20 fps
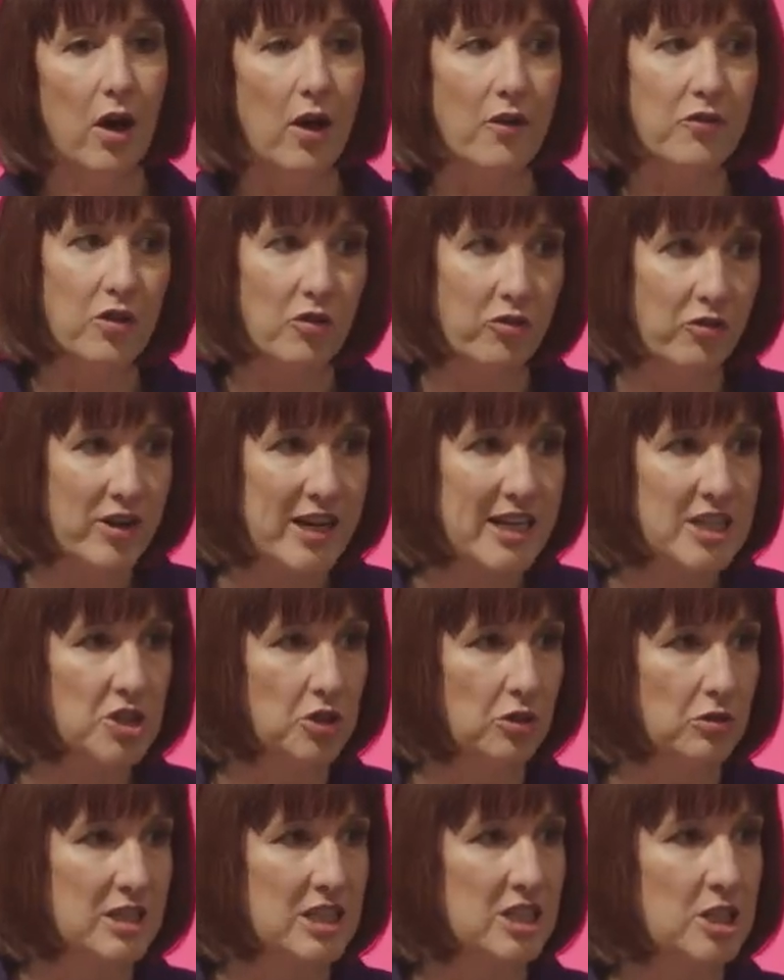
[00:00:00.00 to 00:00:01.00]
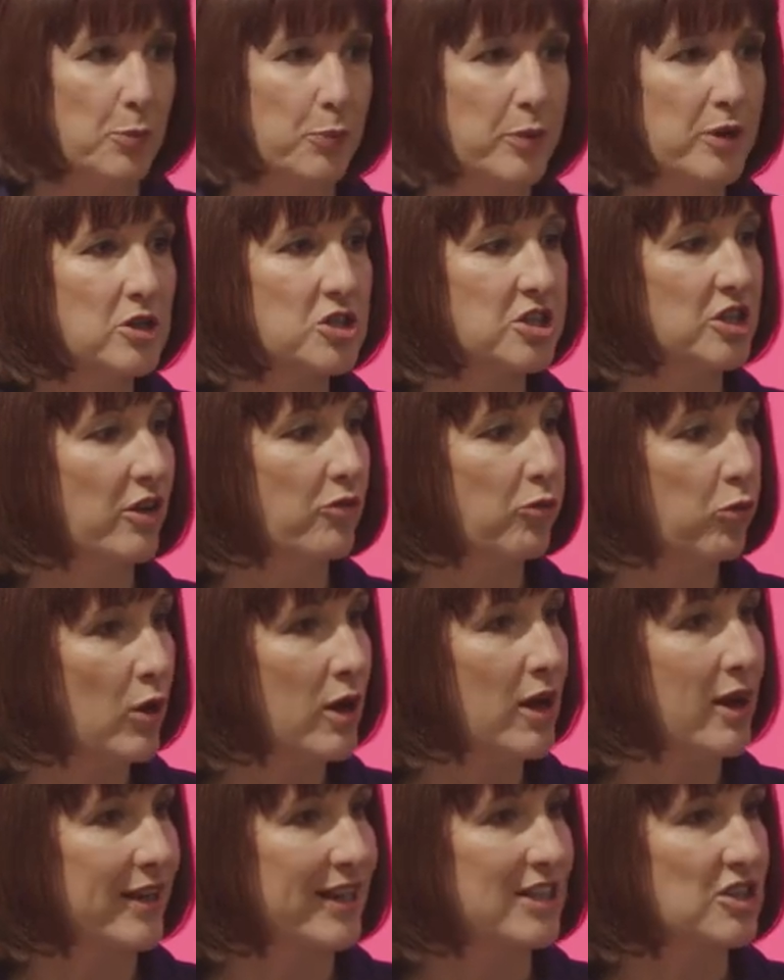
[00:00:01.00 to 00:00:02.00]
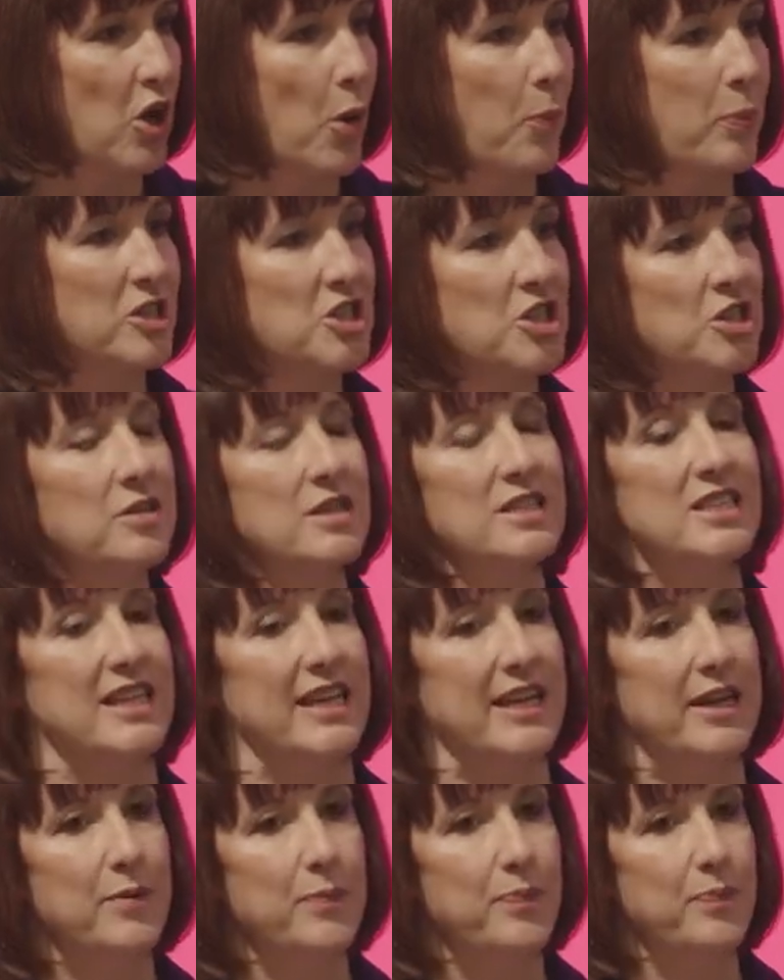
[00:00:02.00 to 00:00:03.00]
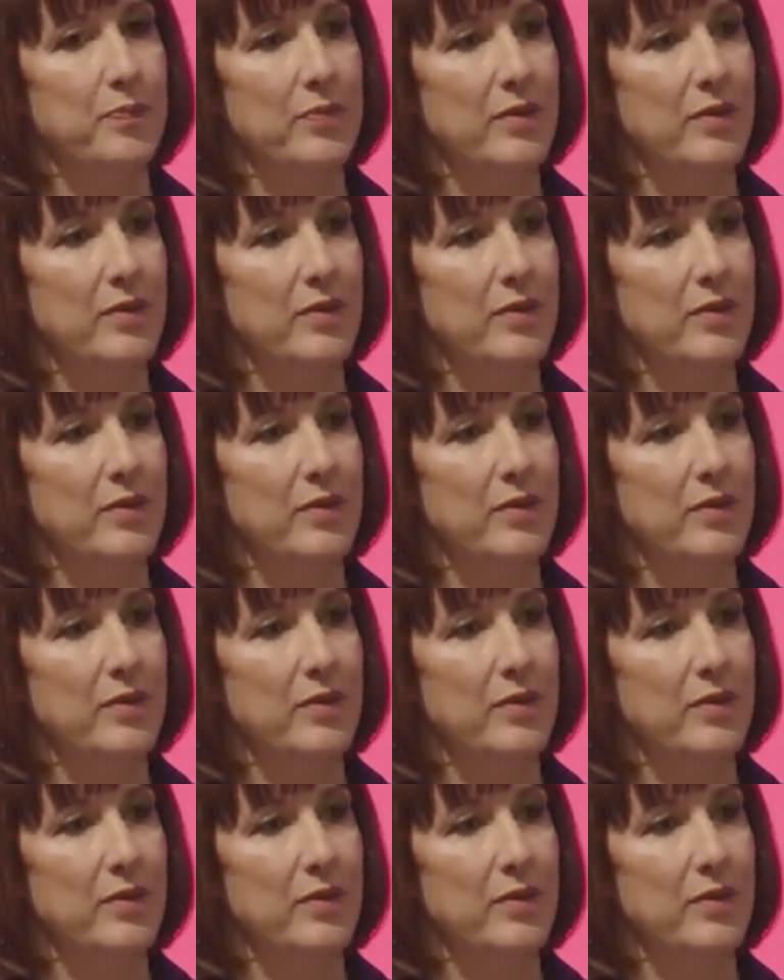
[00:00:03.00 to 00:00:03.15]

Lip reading: of the regional distribution of work and opportunity,